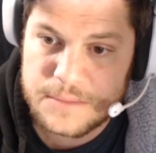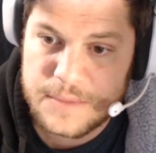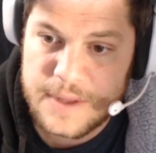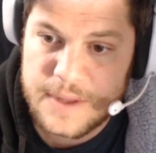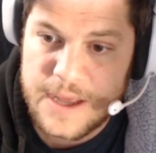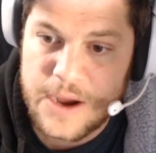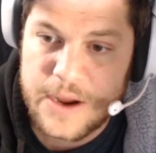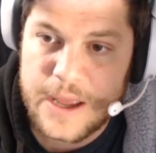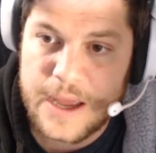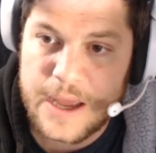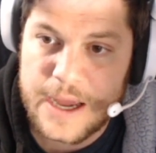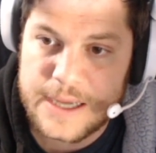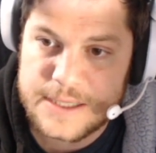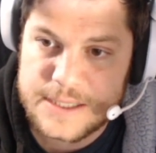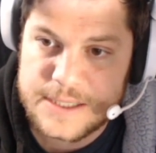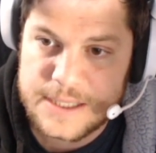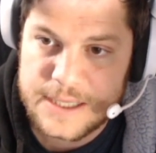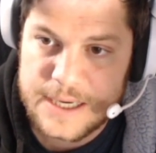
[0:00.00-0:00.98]
Okay, I
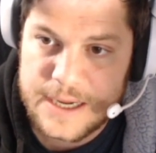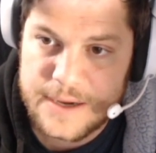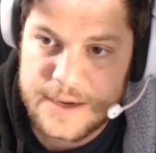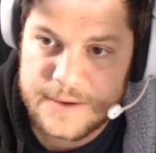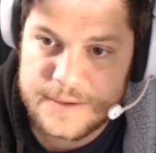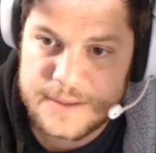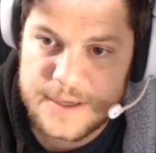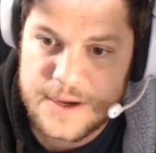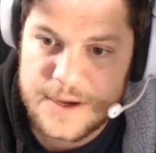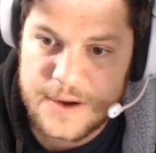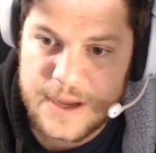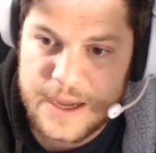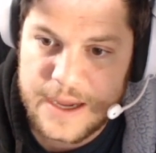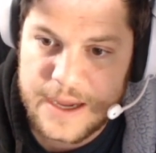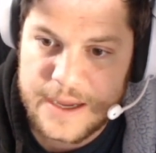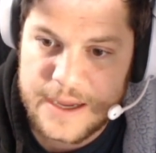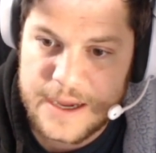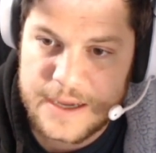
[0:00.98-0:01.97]
see now.
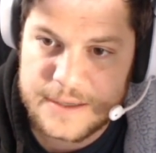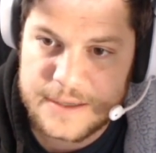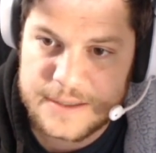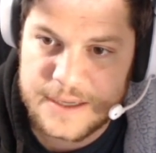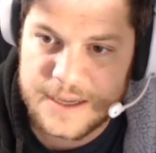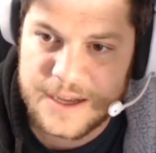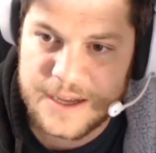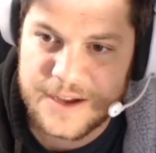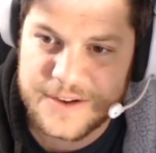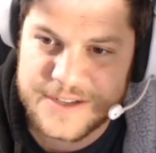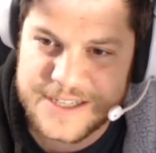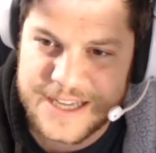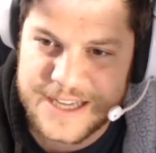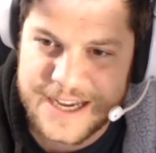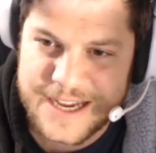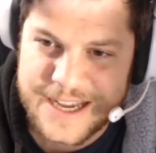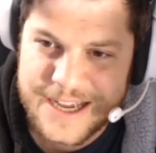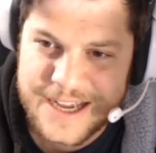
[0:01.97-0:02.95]
Okay, yeah. I was
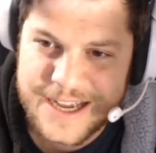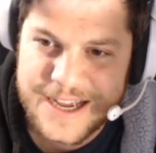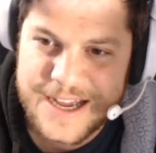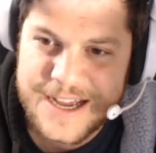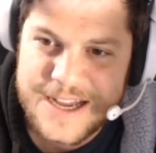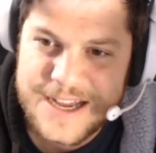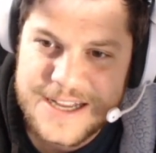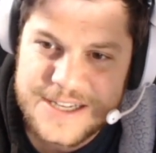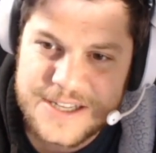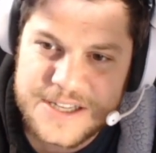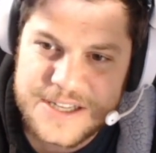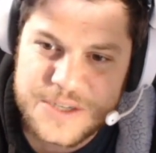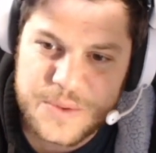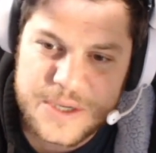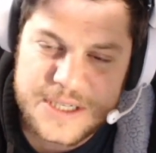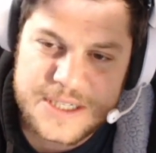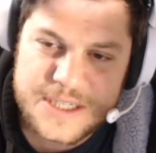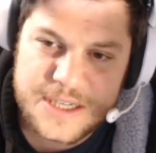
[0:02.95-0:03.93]
like, so this
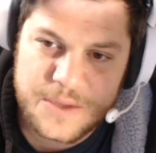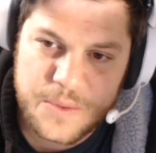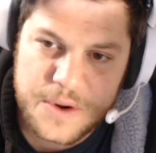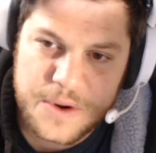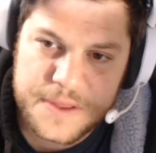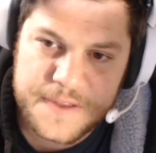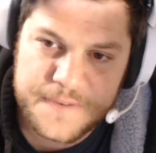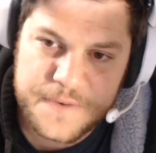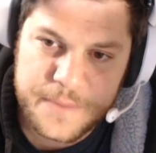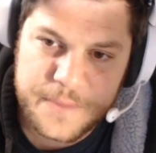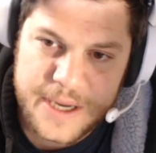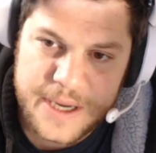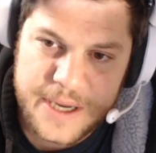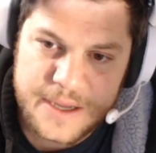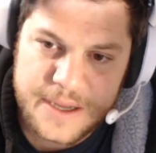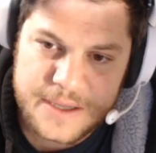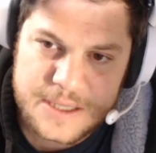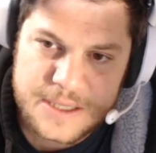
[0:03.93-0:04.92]
one is still worth it for me
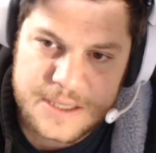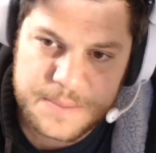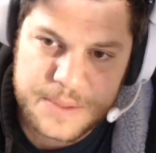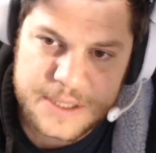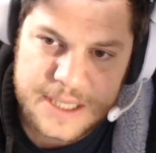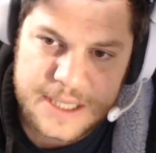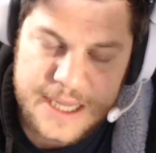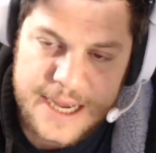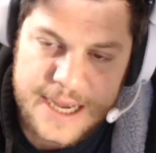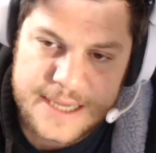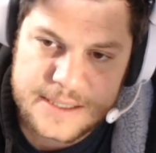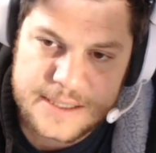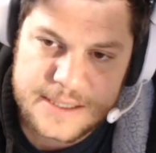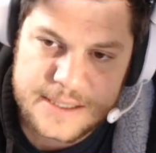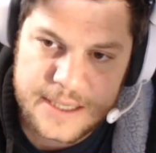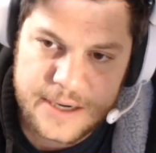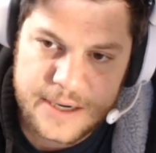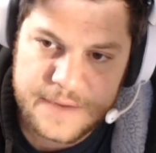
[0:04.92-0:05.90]
to put the
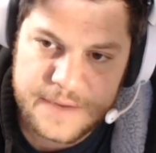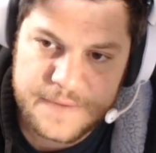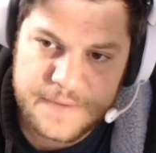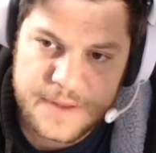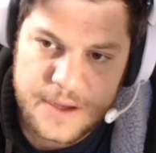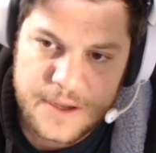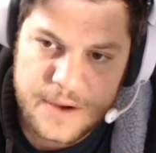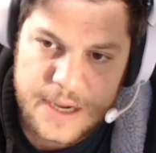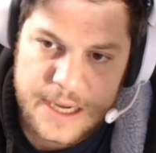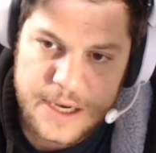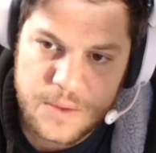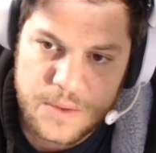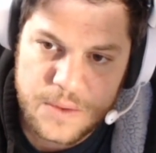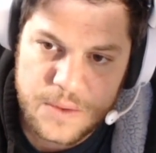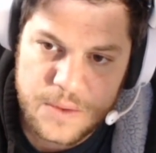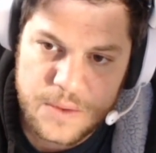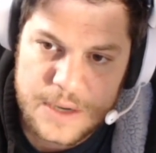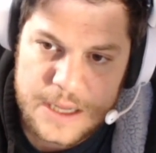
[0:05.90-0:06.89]
castle there, even though I
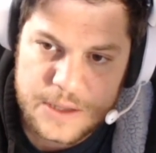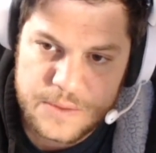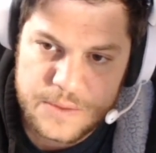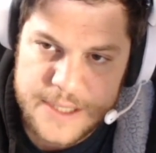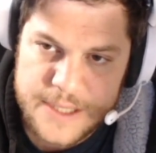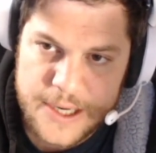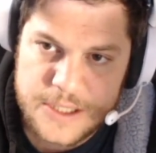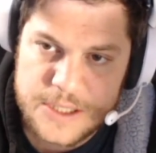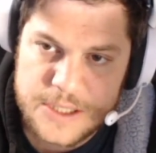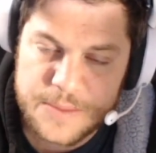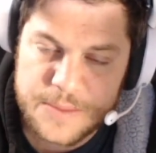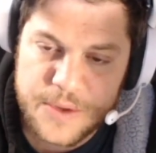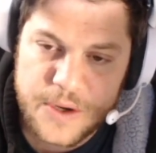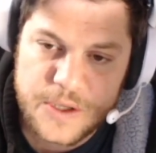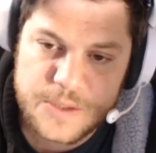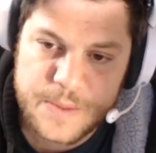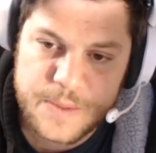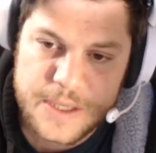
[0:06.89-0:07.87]
lose out on some
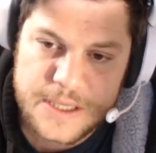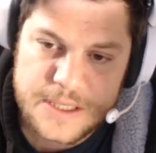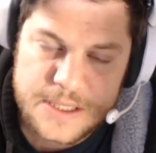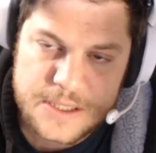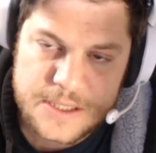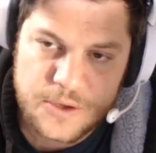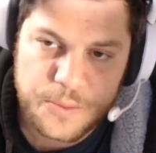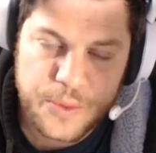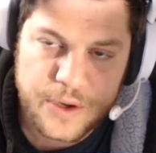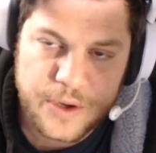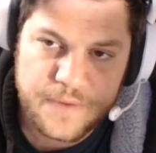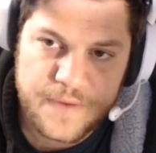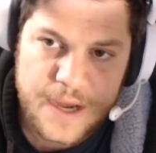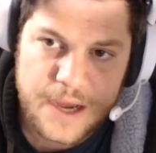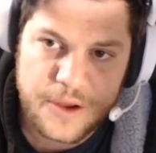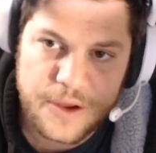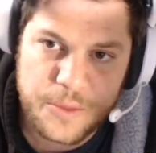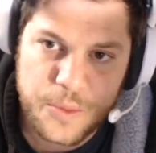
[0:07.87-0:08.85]
roads because it's still pretty
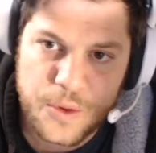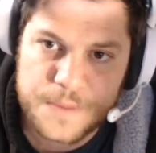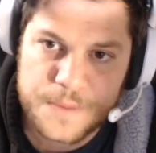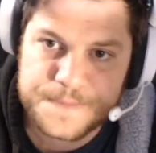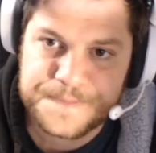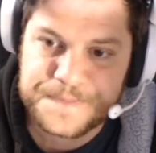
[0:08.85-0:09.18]
valuable.